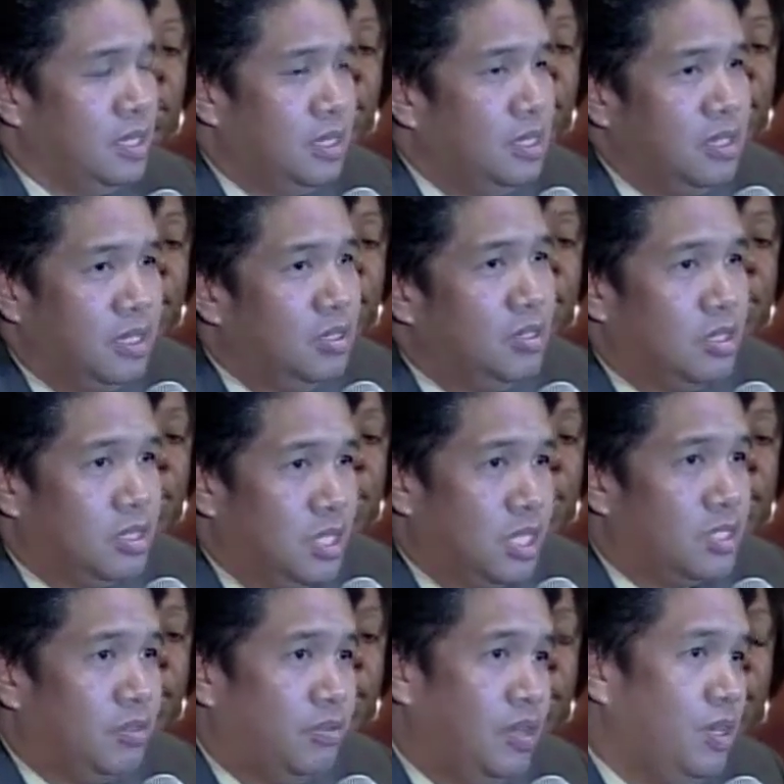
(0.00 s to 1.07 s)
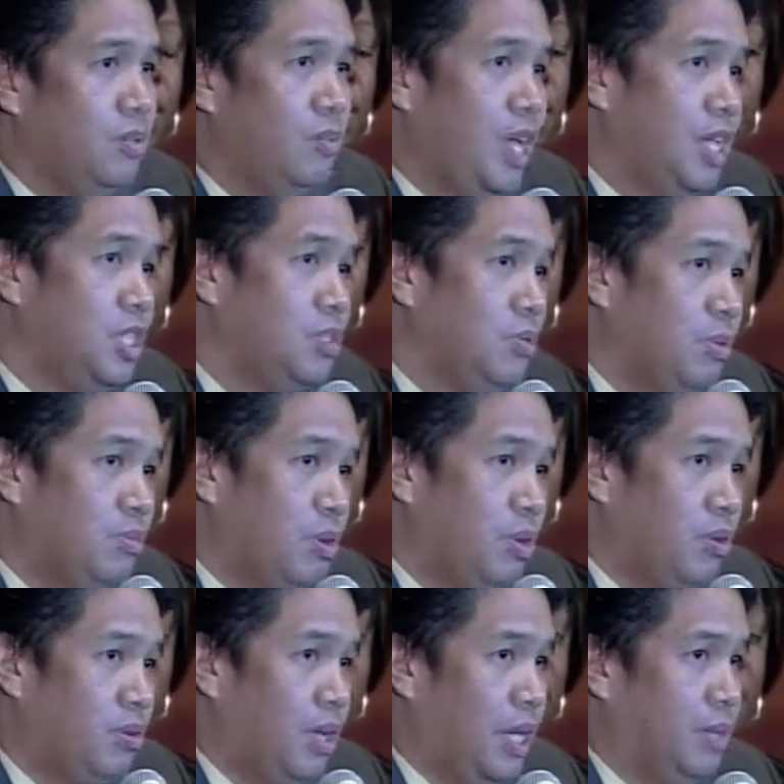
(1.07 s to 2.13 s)
under the sex offender management
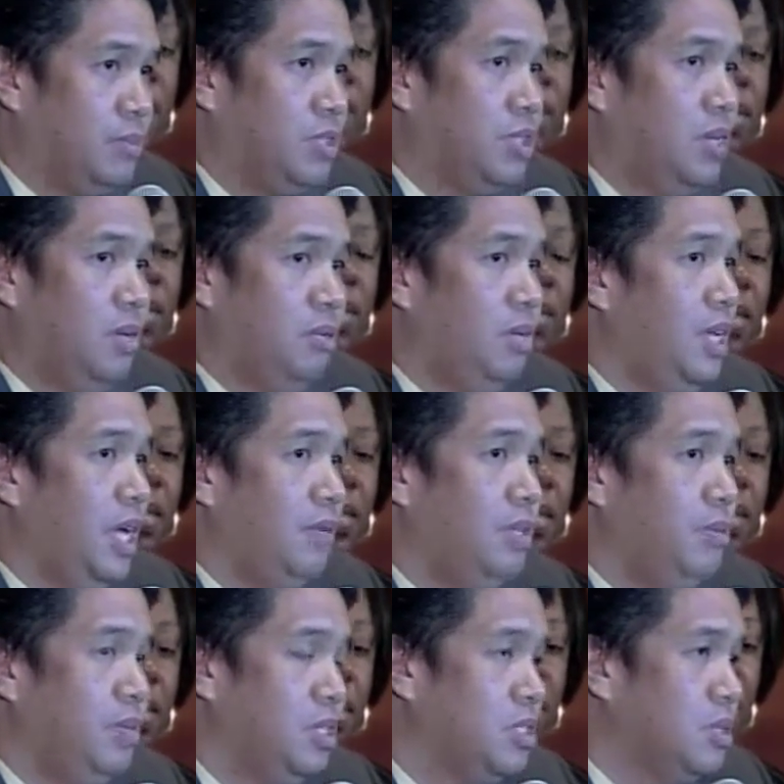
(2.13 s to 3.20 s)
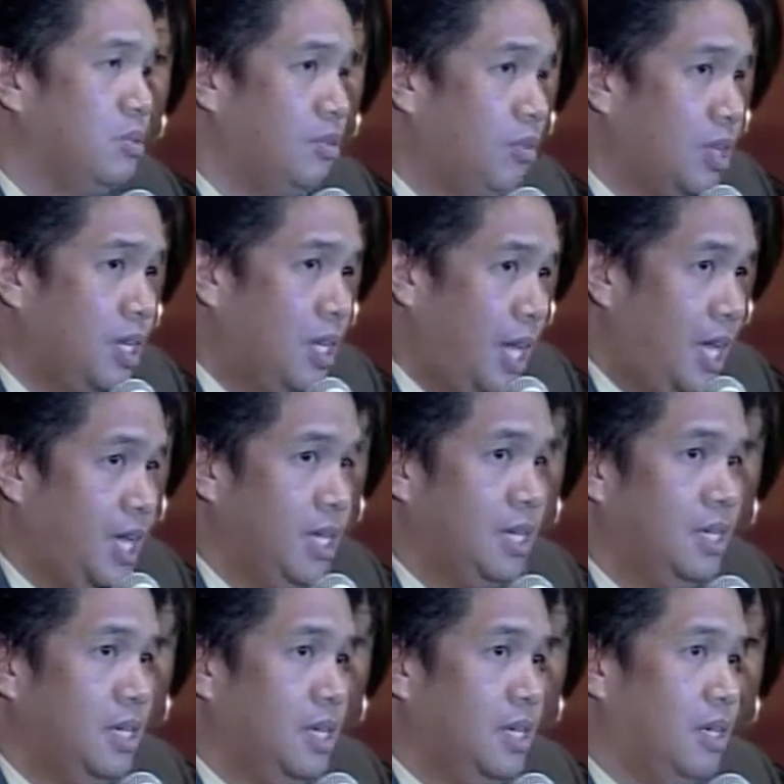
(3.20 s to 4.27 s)
programs, we have them in some of our gang
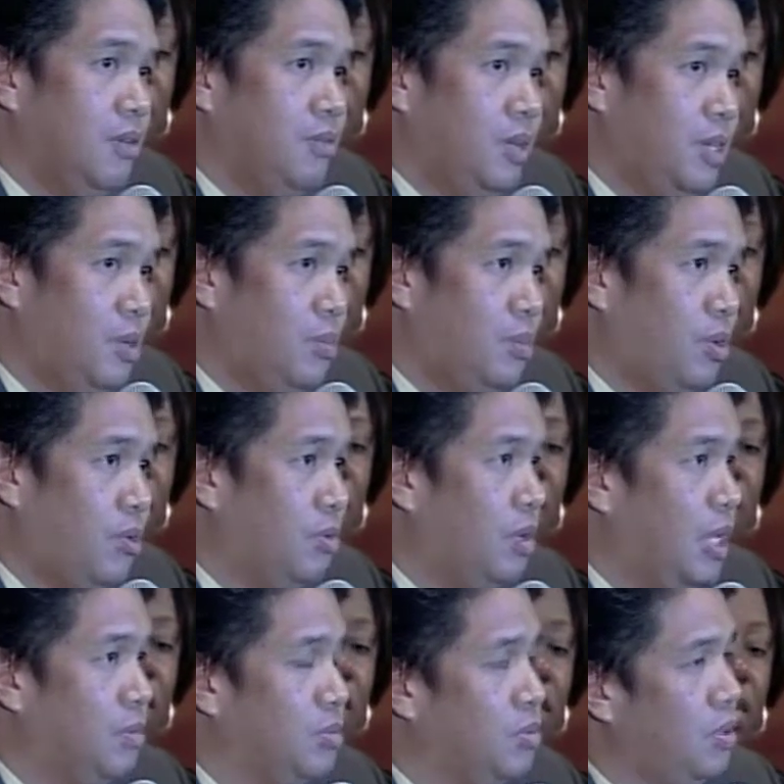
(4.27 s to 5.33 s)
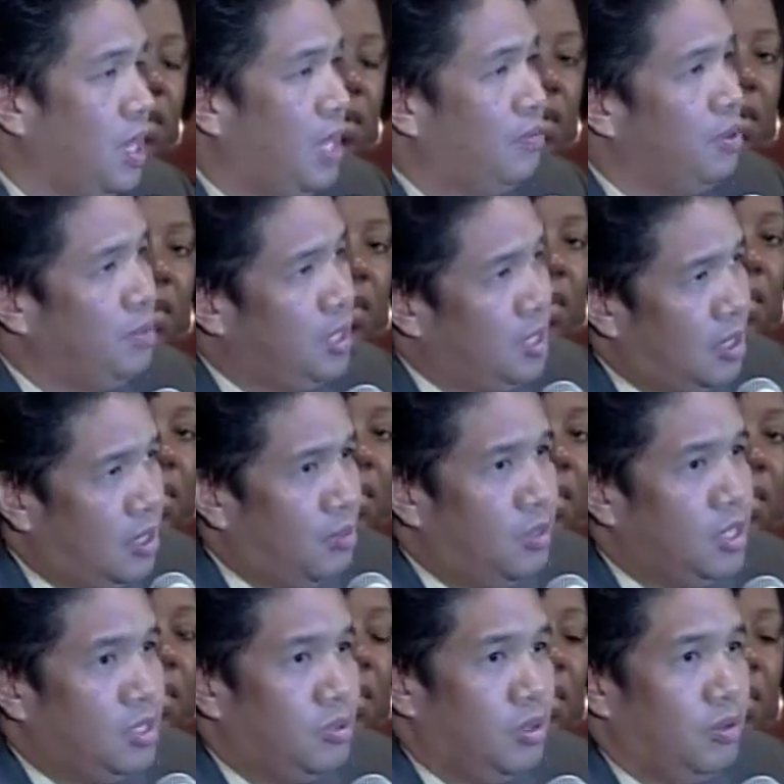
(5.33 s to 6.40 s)
offender programs, we have them in the
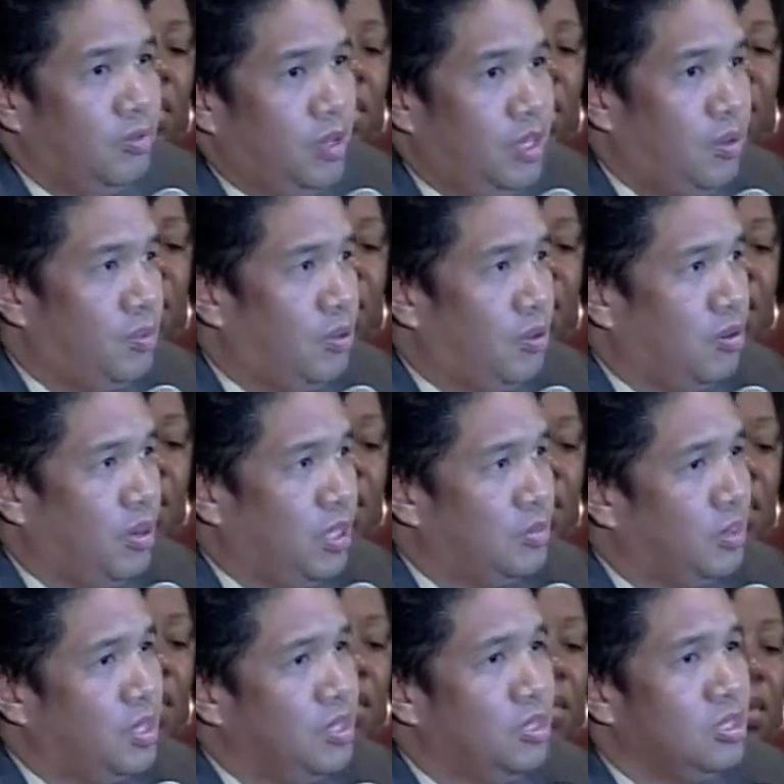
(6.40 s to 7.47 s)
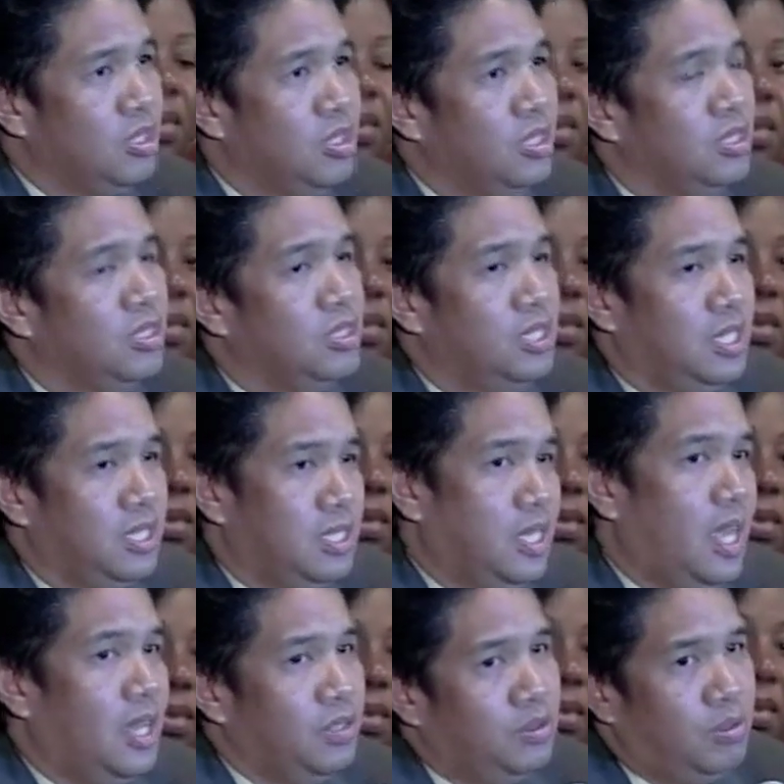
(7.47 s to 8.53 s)
habitual offender programs, but there's still
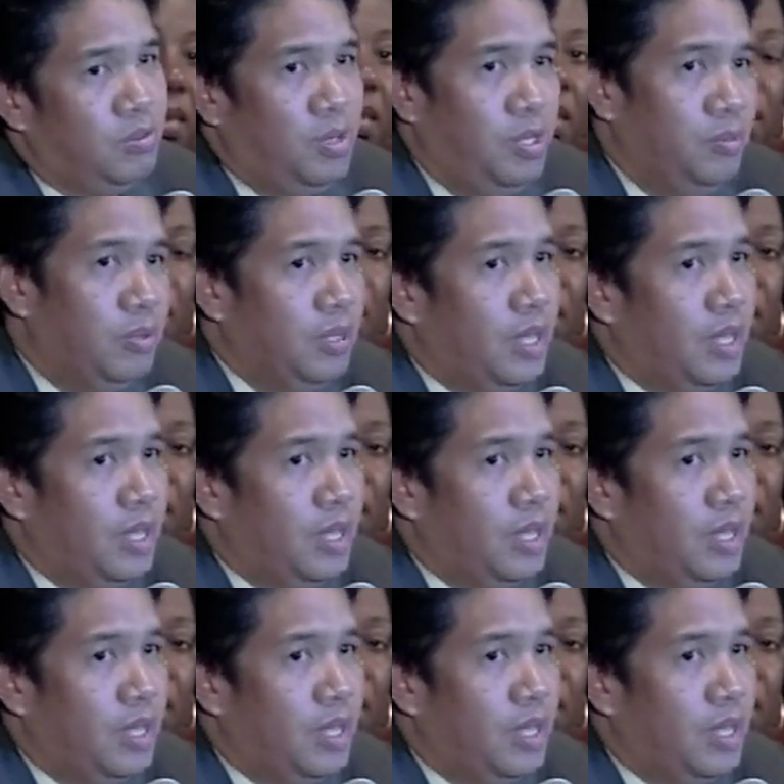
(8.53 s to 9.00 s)
6,000 people